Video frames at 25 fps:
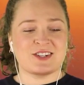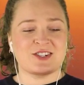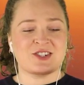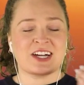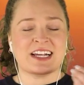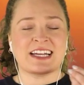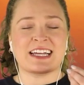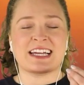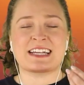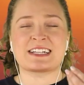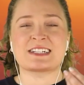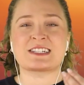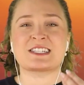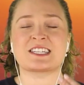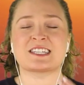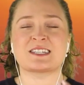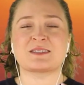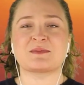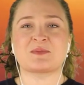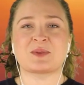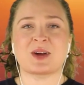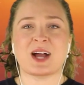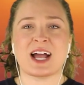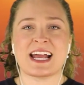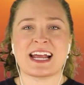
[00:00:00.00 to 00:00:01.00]
drinking
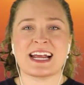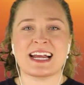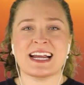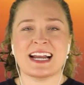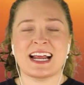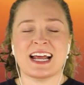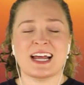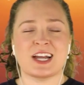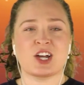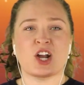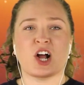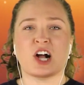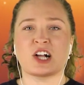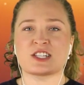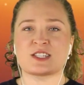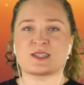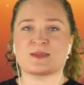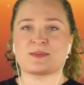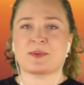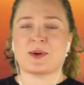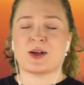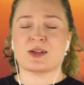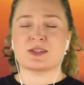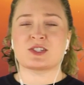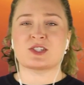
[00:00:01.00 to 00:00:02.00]
Sprite, not
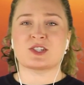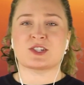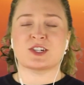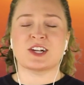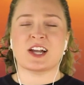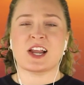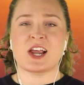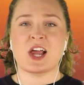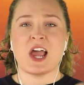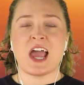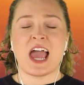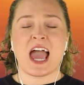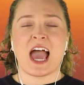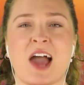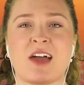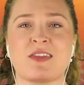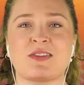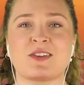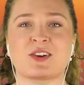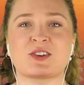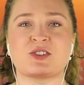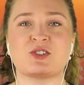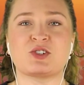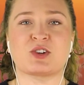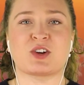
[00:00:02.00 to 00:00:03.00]
sponsored, and
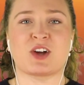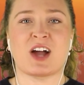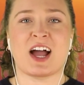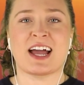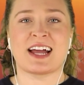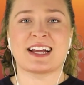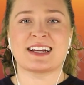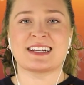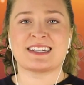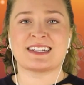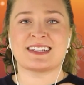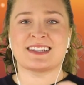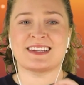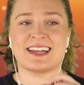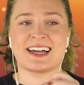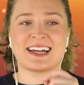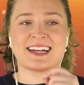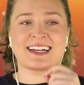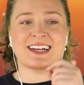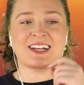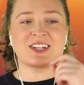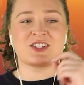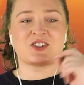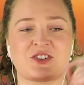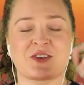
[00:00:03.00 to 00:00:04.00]
they're trying to
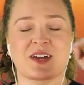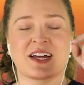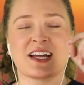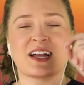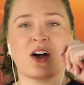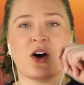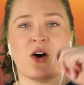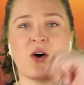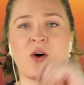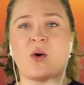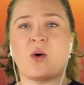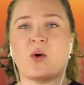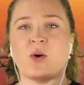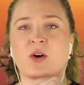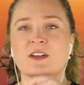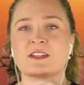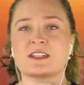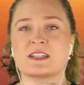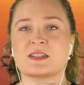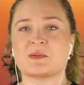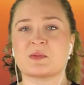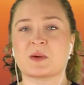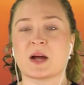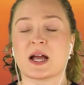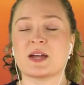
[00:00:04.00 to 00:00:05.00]
like drink a whole
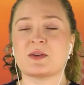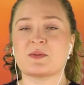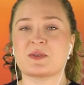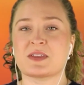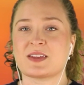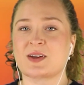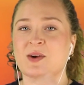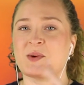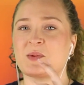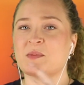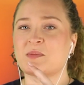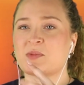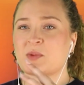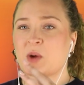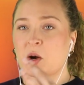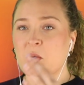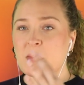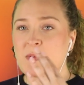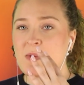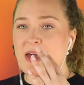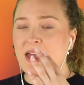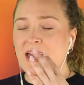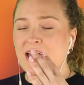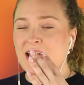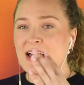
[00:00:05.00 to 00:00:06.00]
Sprite without
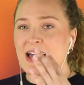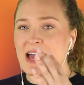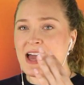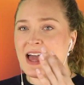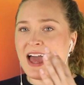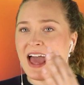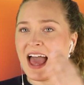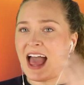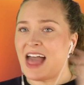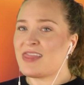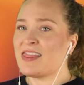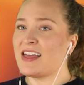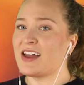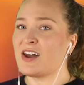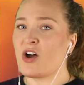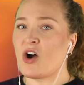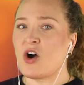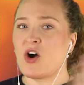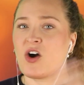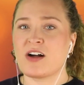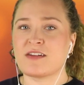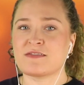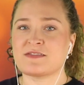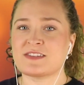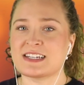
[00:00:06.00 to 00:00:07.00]
burping. And then
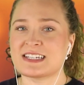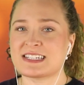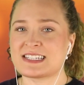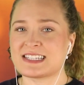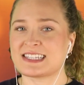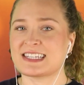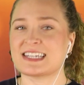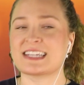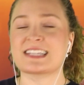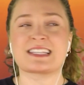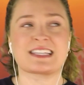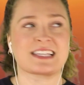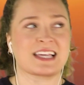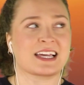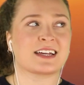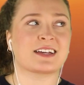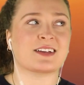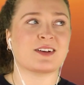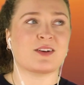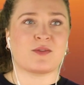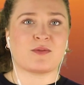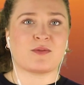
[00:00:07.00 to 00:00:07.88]
obviously it's like